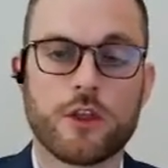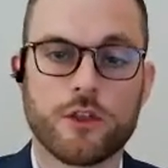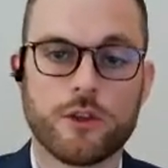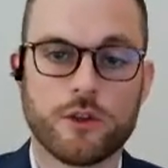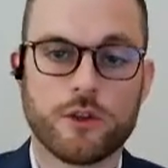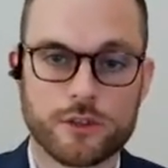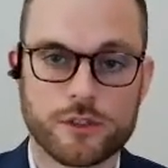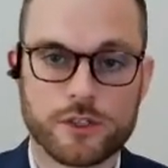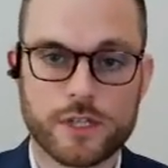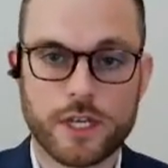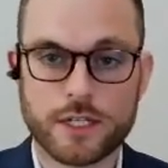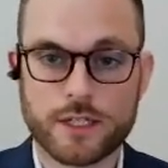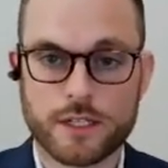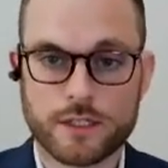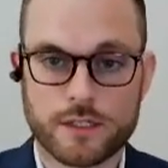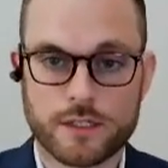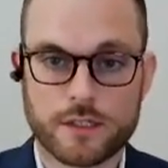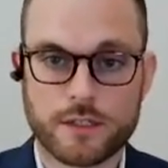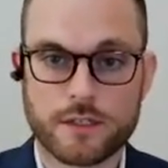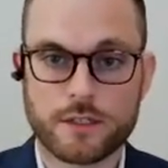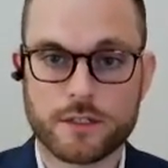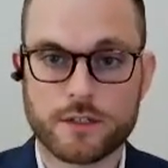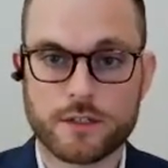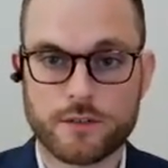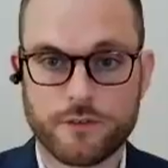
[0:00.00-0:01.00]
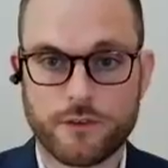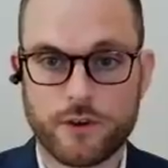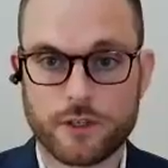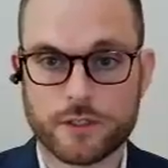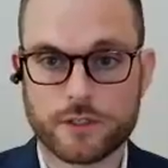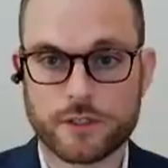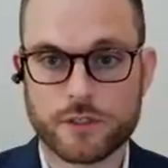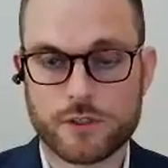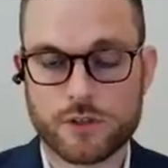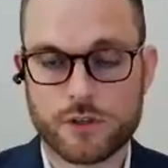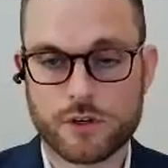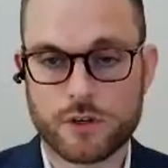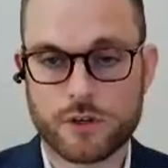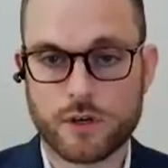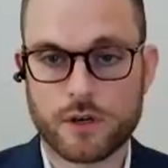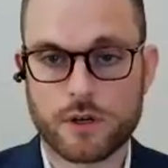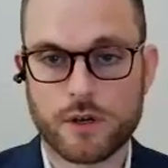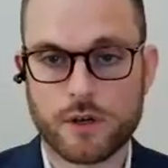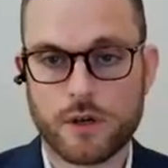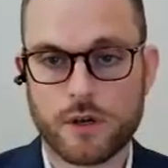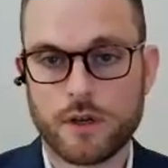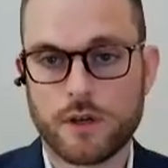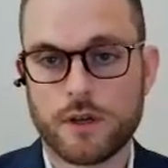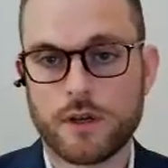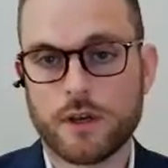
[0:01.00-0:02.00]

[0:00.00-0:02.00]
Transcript: They'll send it to the default insurer.